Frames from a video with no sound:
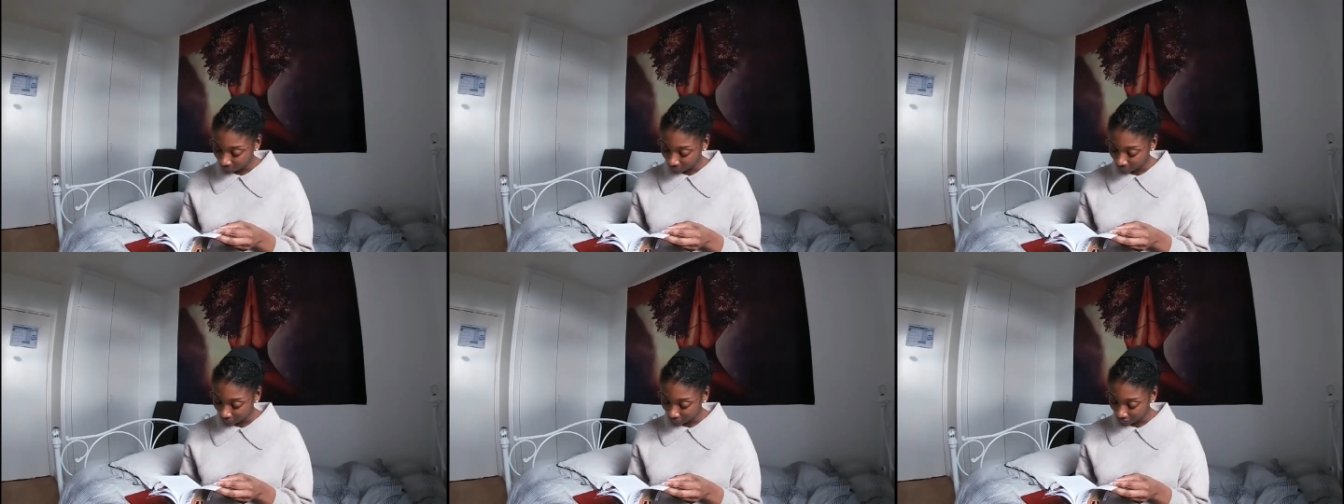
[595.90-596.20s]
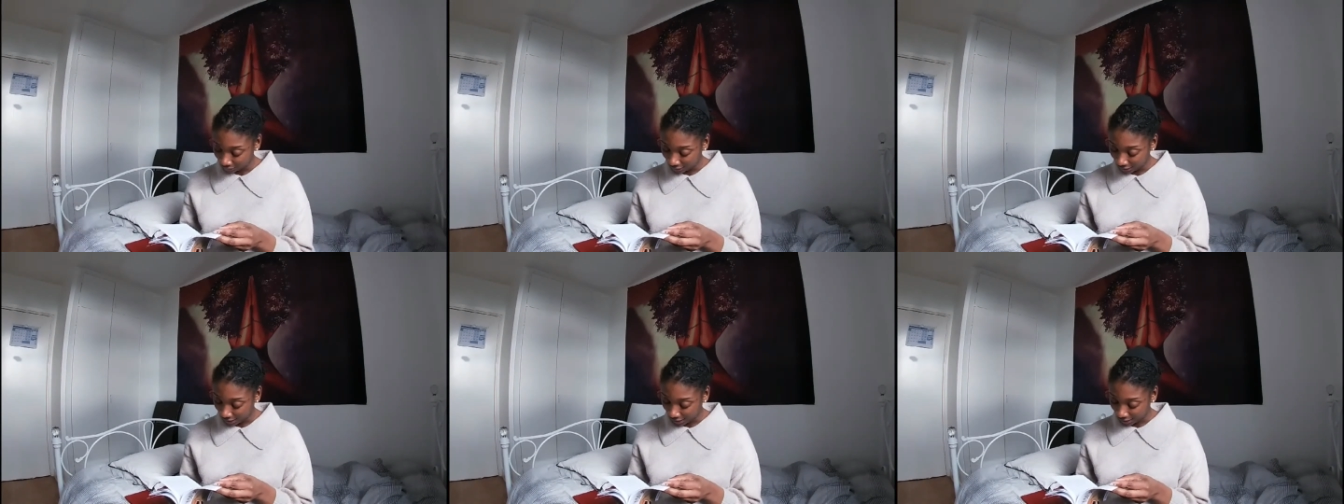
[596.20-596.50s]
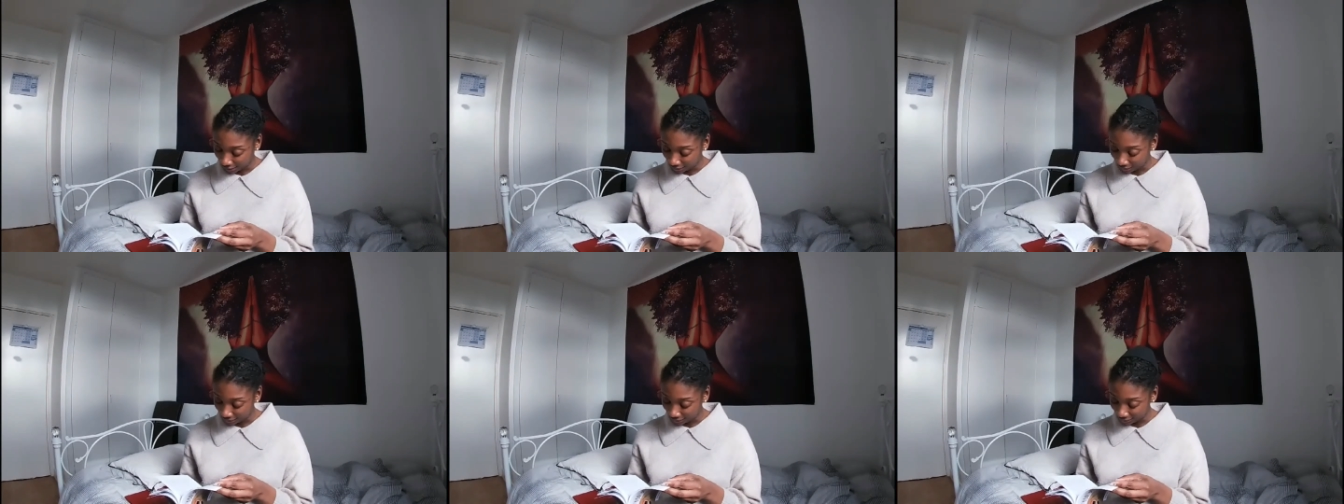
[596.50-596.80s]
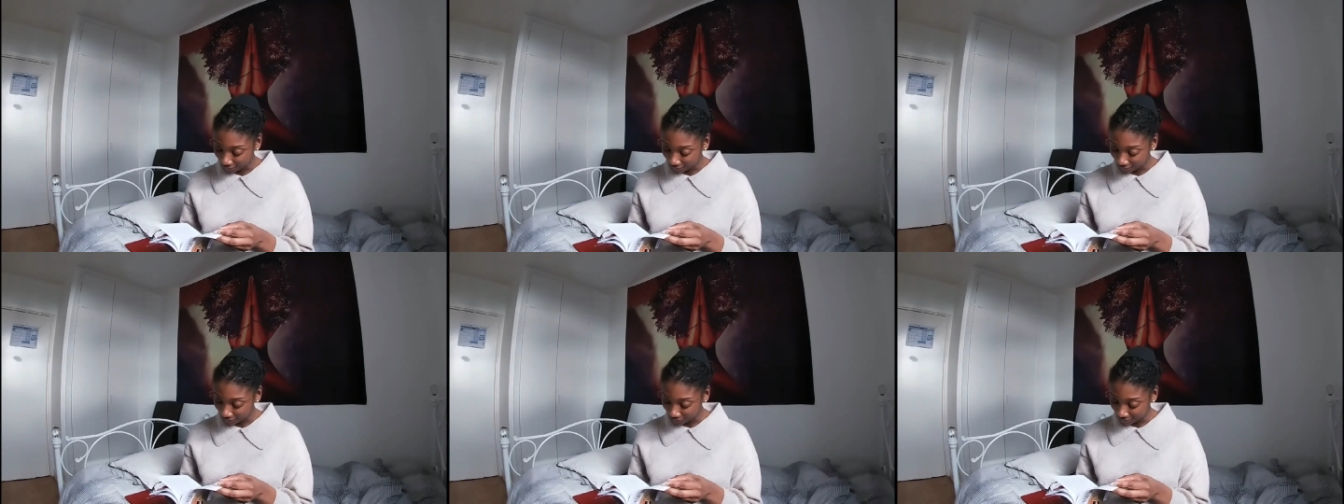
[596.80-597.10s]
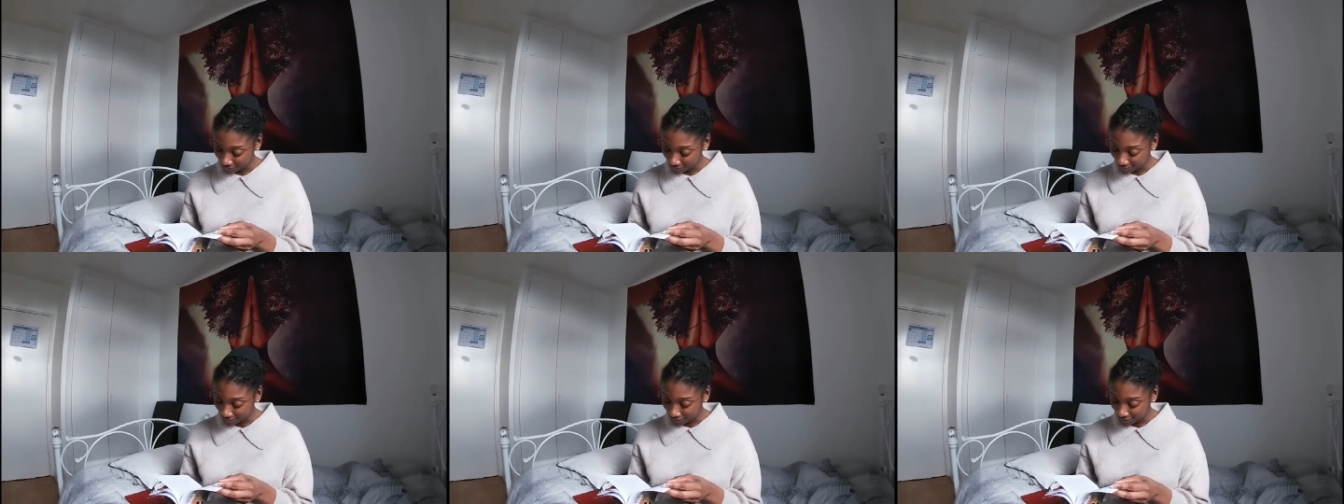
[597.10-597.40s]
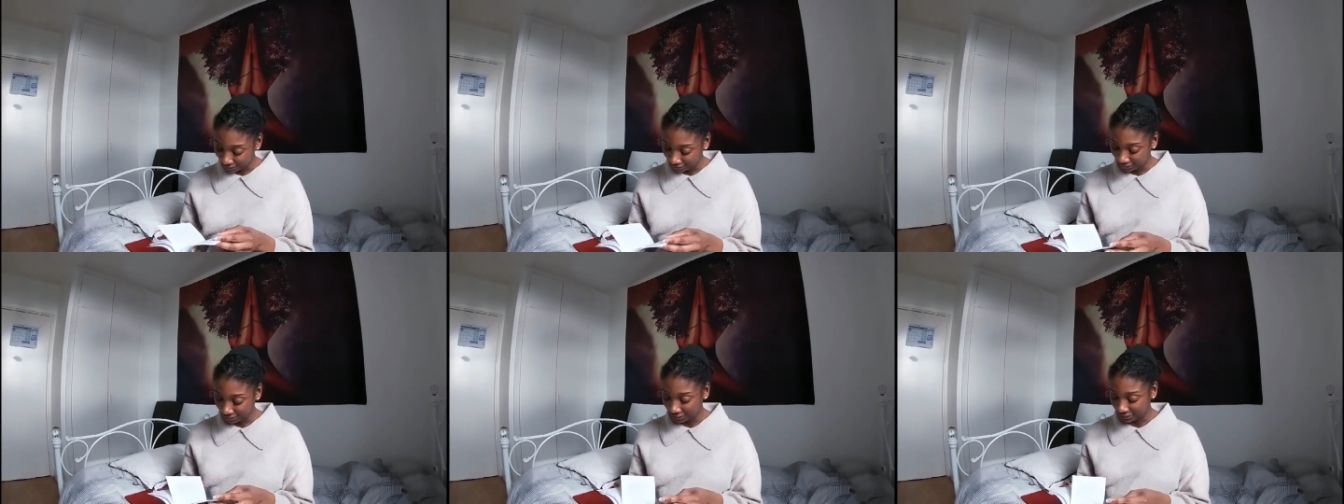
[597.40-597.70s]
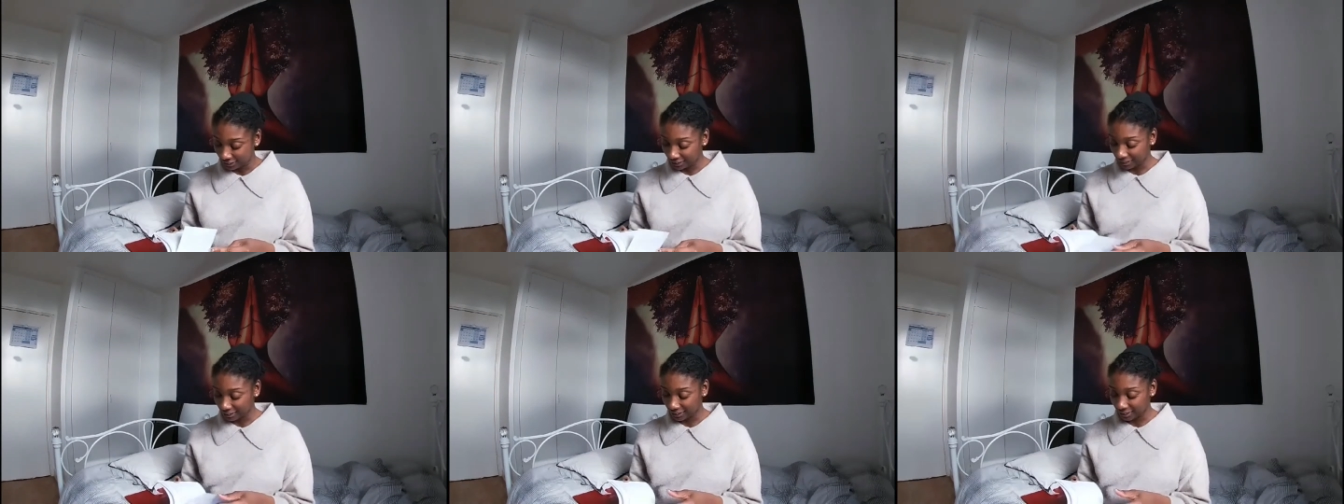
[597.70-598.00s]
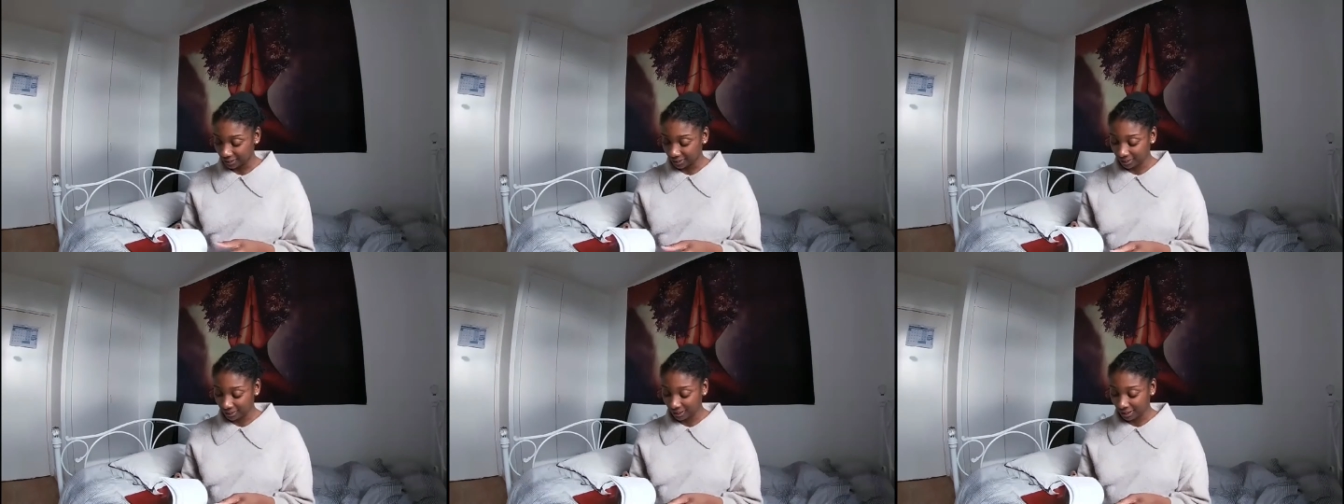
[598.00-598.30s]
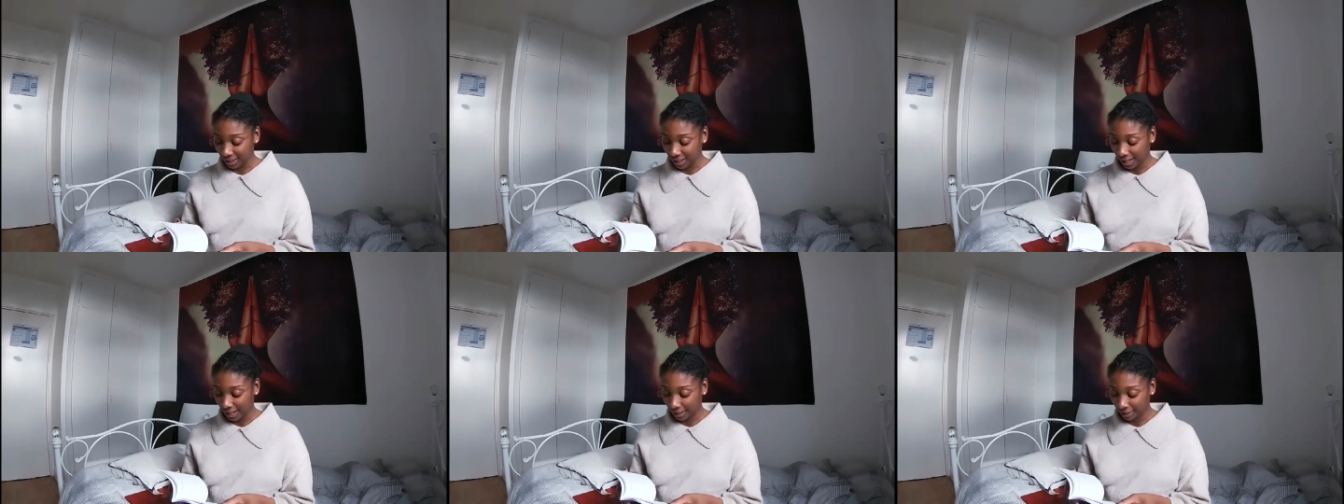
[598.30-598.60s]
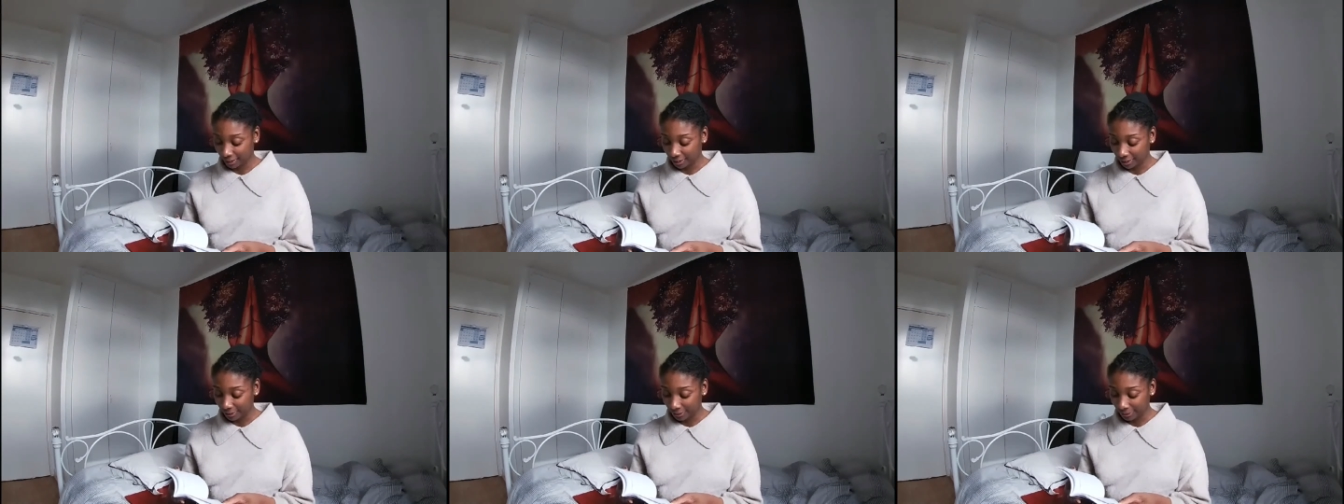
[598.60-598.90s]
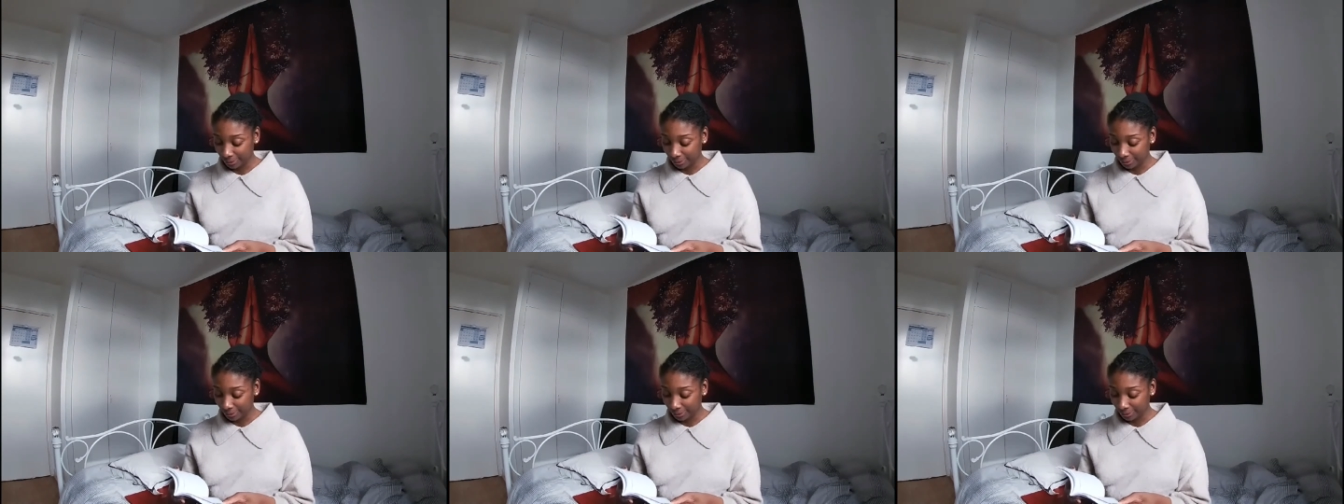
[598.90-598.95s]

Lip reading: Yeah, it is. It is like